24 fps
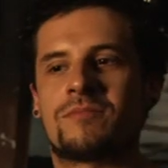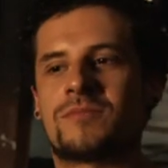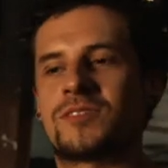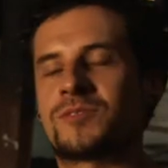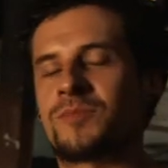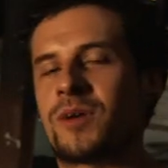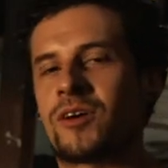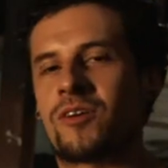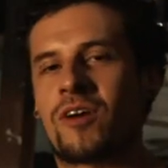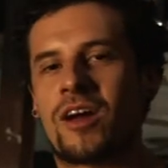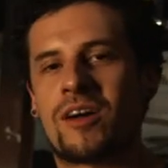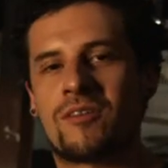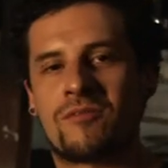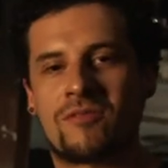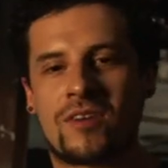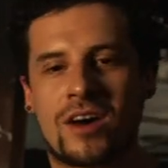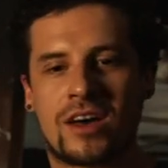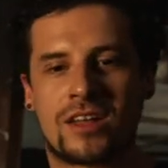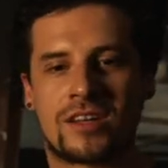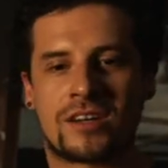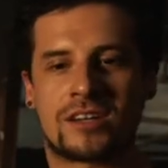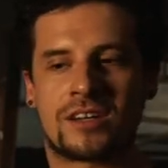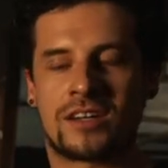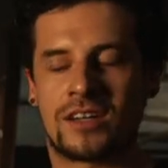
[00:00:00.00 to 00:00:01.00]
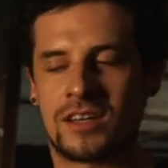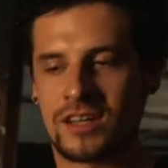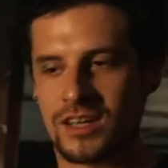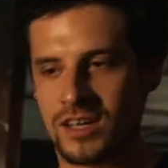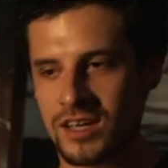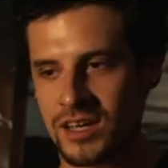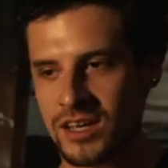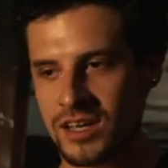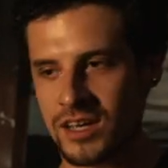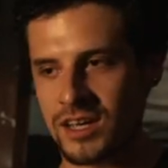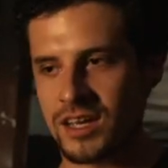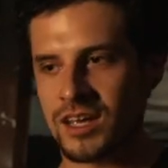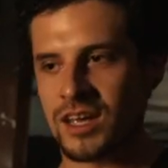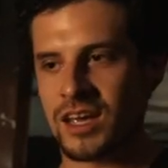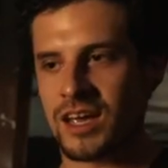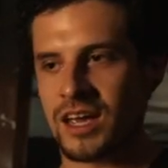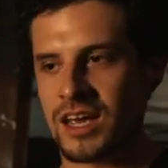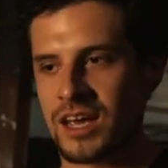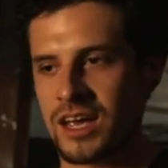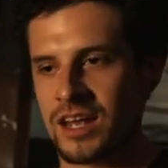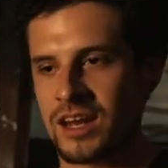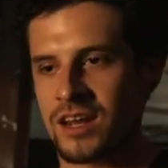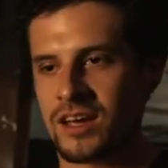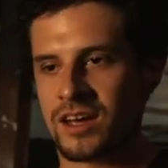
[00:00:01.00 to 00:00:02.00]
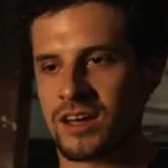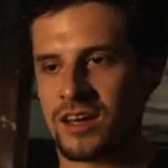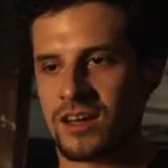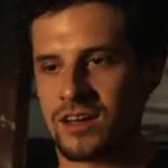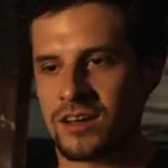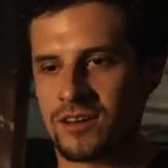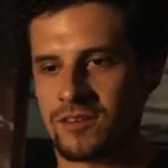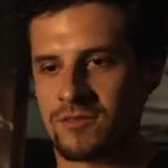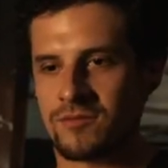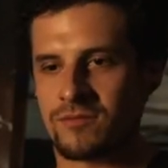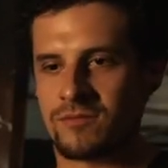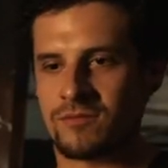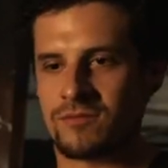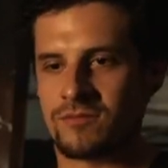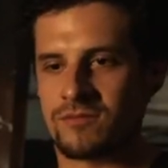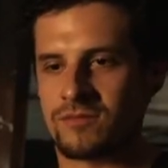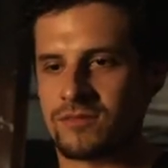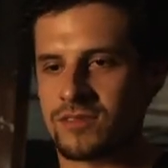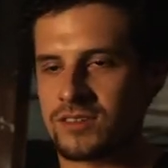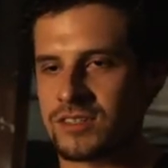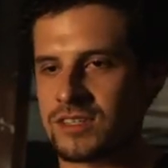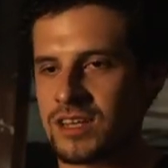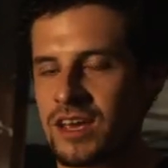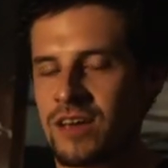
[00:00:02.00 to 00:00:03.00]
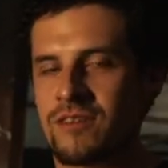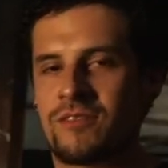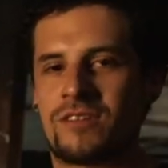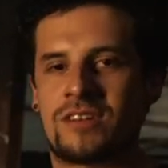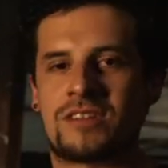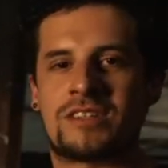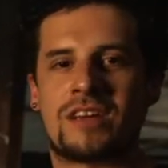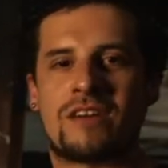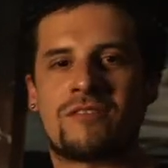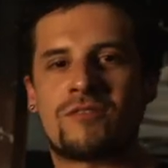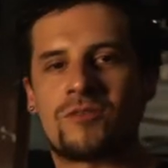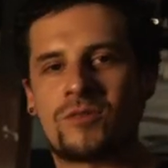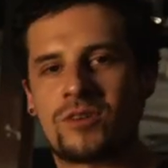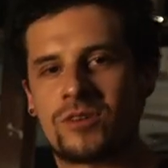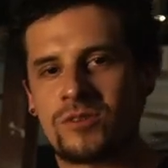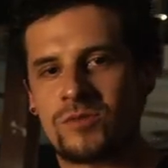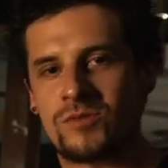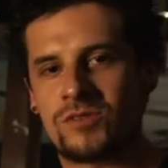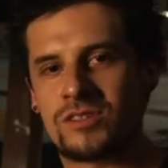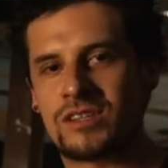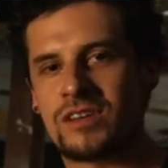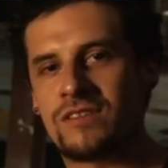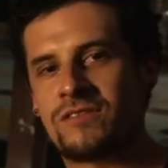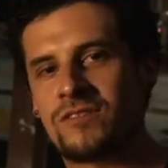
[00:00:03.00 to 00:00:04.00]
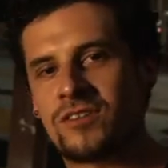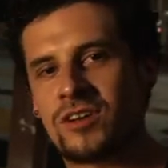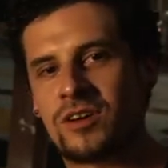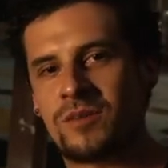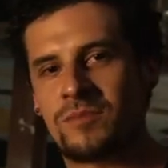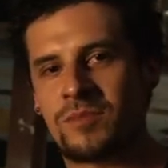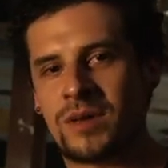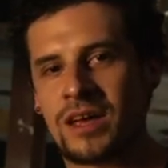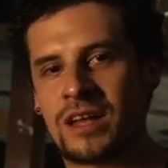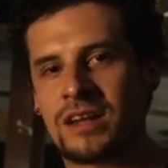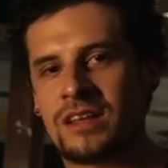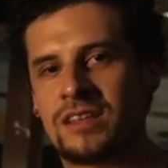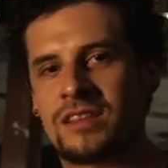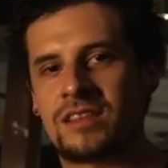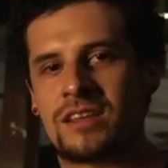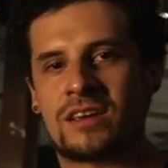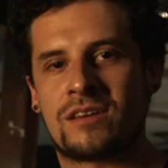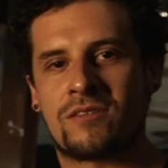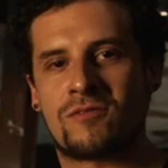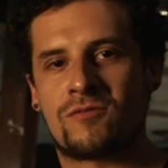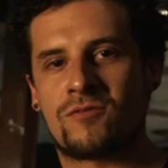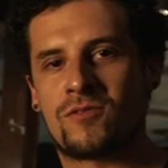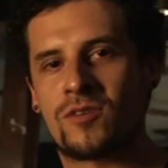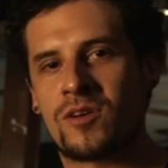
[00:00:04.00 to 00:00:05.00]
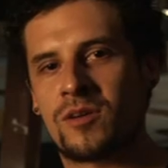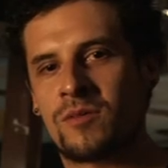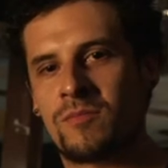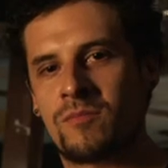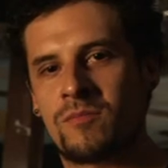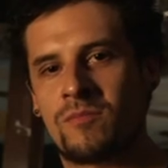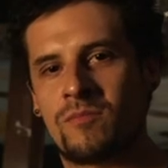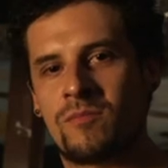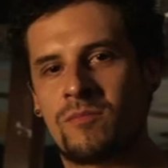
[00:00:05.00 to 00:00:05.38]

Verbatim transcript: It's my grandfather. And to everyone who's given up anything from